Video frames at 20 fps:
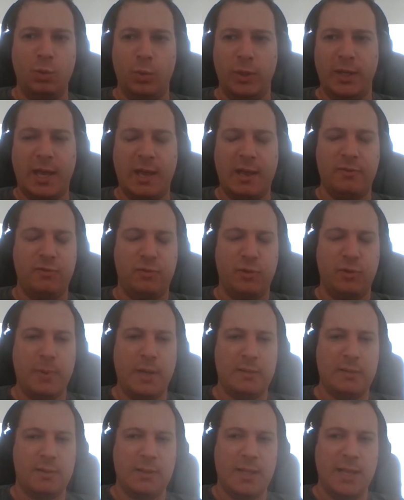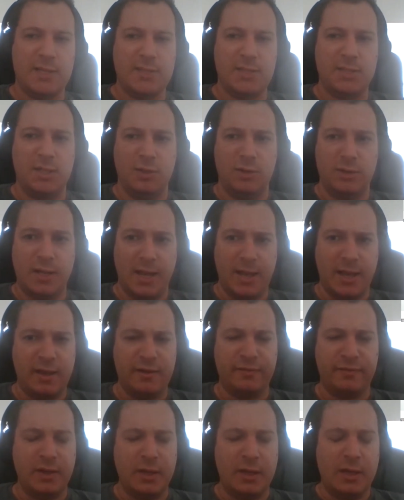We have for about the last year and a
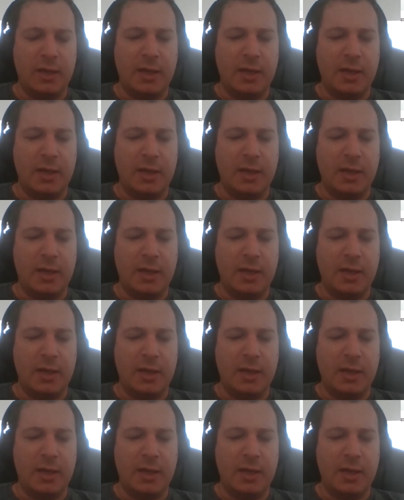half,